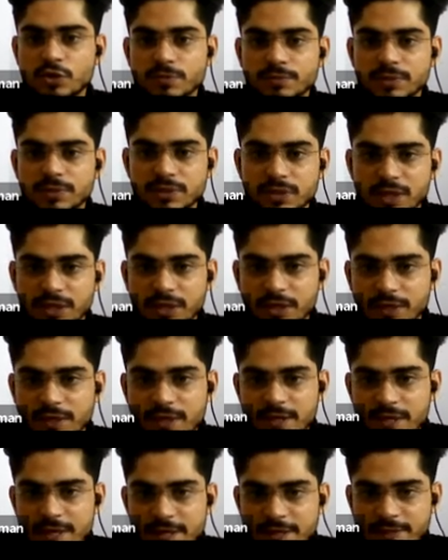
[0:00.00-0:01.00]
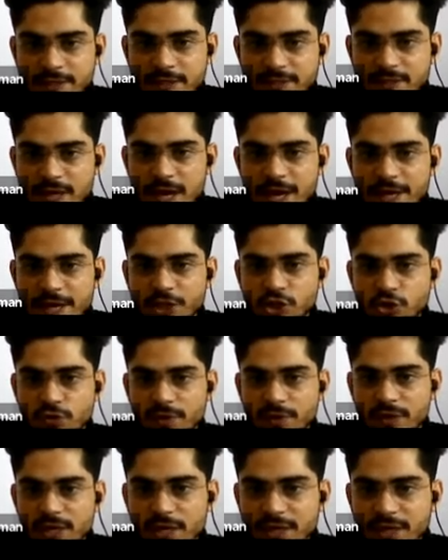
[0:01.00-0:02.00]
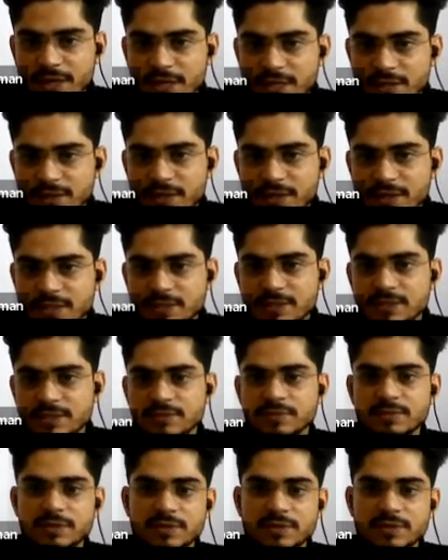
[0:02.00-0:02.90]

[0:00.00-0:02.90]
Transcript: of this circuit, this R equivalent and this